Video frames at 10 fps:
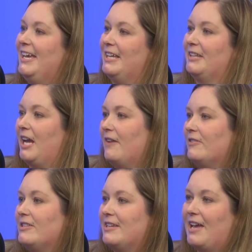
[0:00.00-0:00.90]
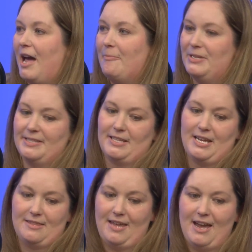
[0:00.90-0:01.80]
and like everything happens
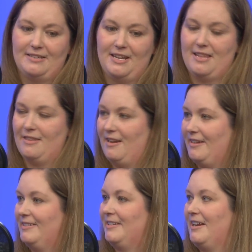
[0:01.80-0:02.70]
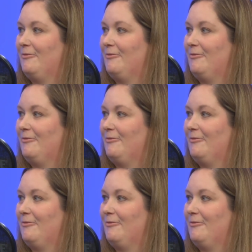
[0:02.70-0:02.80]
like that day, the next day.